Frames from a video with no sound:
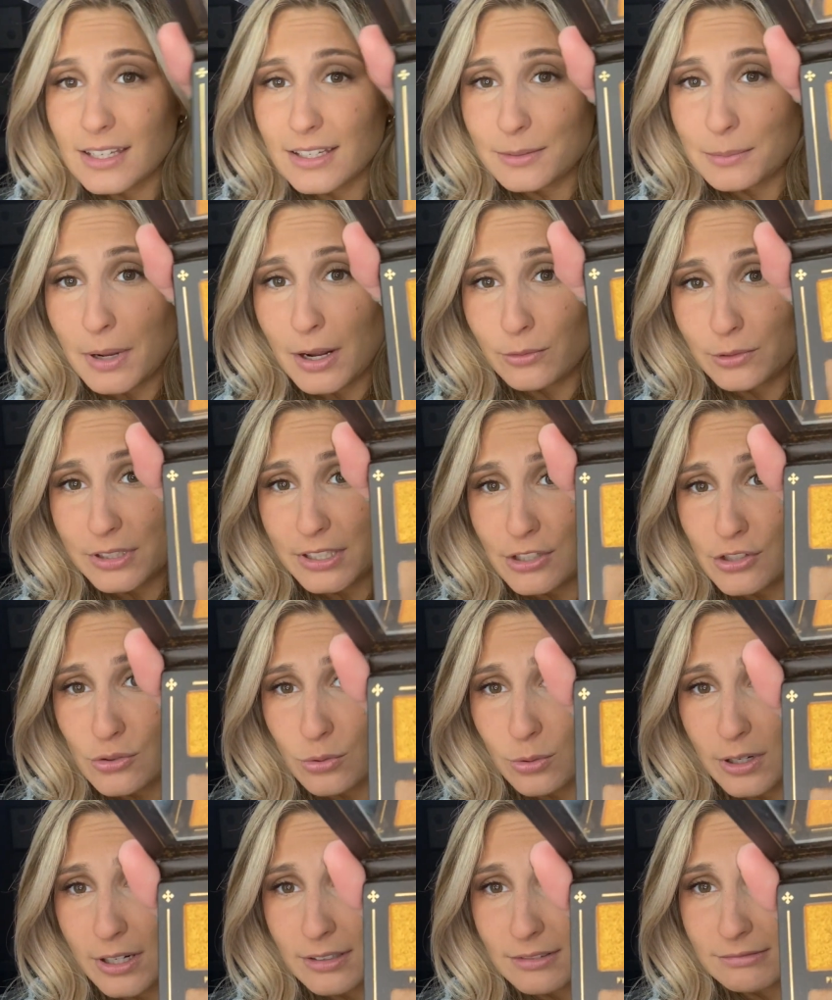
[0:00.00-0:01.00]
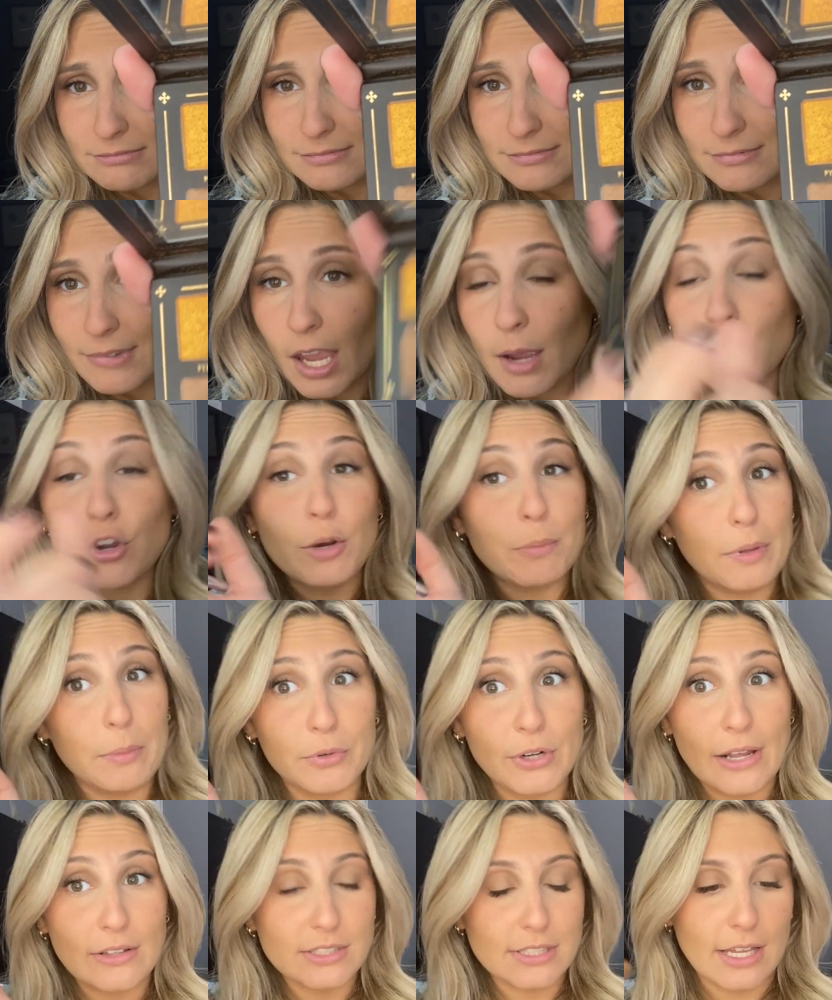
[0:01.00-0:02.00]
I'm not really sure, could be
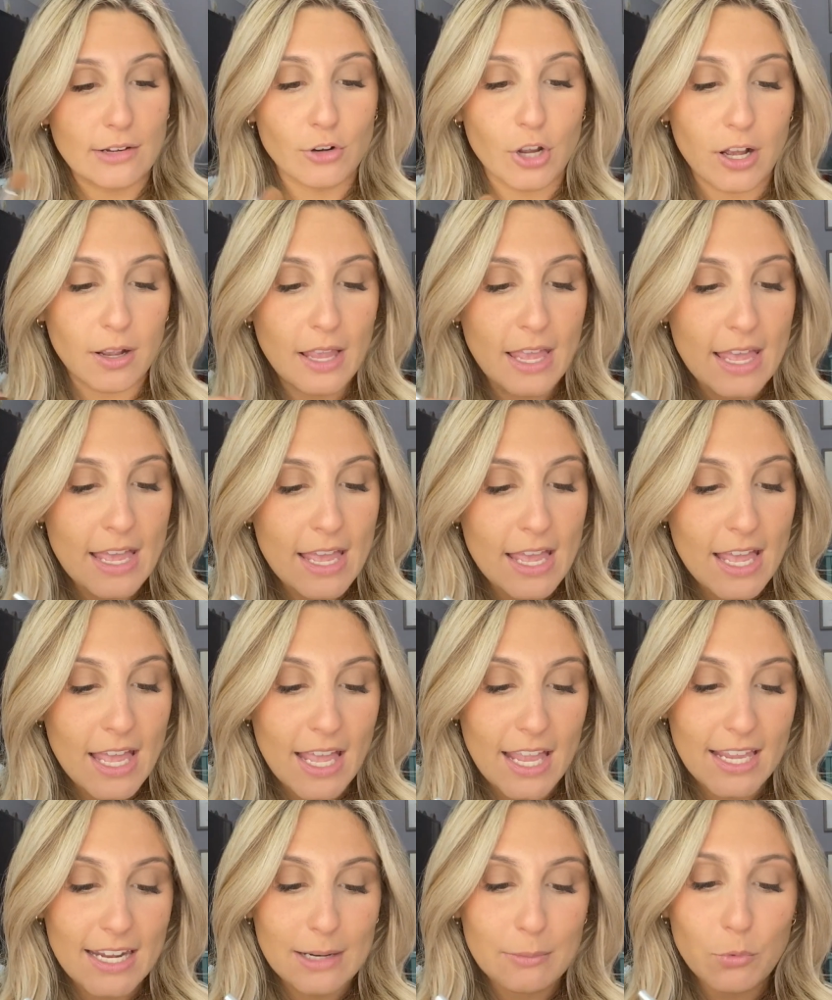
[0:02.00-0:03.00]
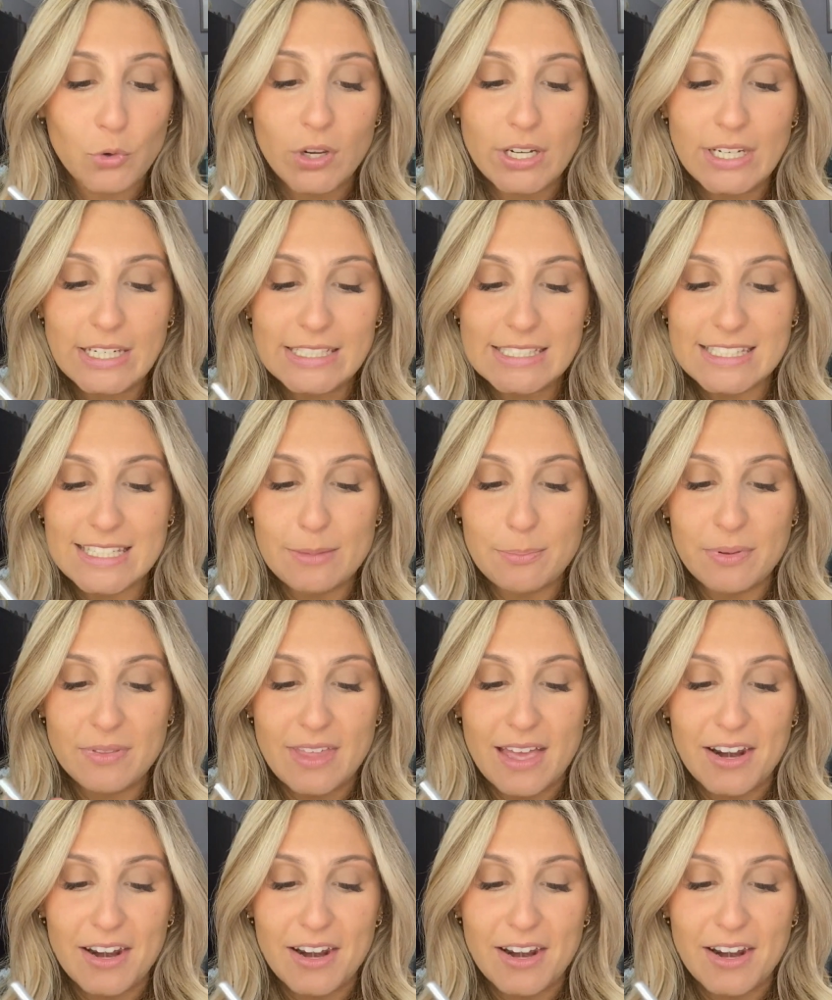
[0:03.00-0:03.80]
pronouncing that wrong, and I'm going to deepen that